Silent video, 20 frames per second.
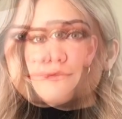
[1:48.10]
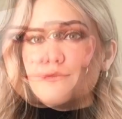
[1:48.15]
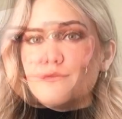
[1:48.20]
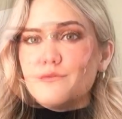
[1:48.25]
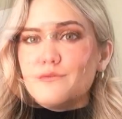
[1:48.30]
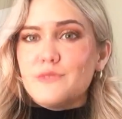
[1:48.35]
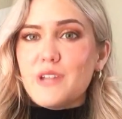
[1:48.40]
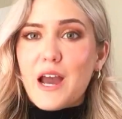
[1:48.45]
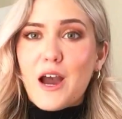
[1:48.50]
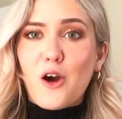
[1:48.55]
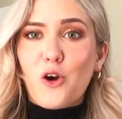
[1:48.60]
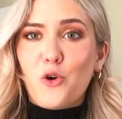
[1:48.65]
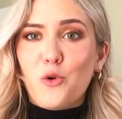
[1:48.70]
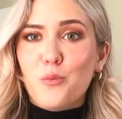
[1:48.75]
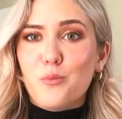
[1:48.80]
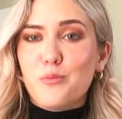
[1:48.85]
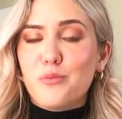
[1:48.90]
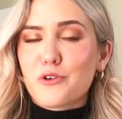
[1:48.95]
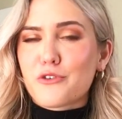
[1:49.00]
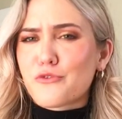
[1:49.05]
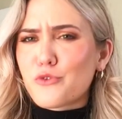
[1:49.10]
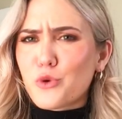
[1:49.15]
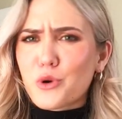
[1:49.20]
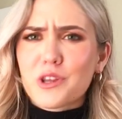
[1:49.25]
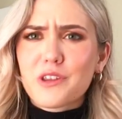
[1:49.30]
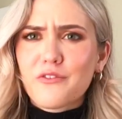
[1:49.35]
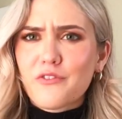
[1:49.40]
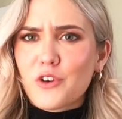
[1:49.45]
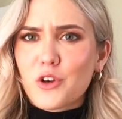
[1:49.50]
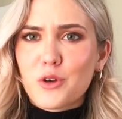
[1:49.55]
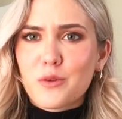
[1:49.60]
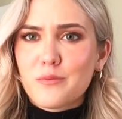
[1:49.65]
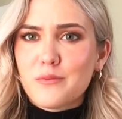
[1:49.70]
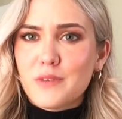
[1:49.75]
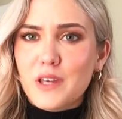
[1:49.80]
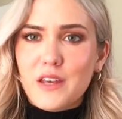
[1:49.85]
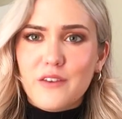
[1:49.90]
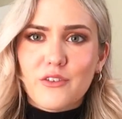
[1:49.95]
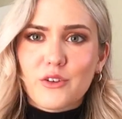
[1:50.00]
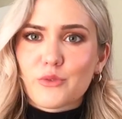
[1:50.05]
Now, before the film
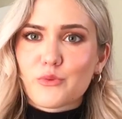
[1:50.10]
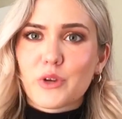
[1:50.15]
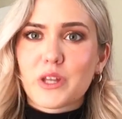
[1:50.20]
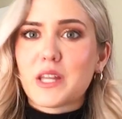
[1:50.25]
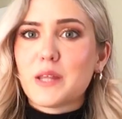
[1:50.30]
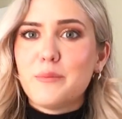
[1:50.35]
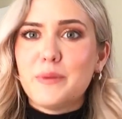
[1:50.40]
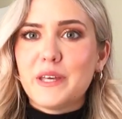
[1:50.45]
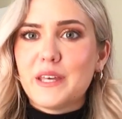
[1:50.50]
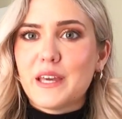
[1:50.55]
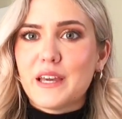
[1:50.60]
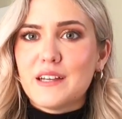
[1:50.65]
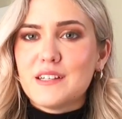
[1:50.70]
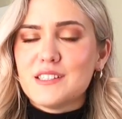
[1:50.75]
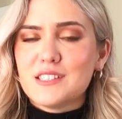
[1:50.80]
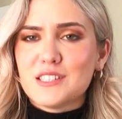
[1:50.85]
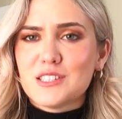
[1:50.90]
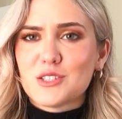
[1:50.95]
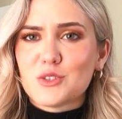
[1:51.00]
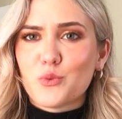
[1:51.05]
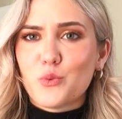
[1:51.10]
even really begins,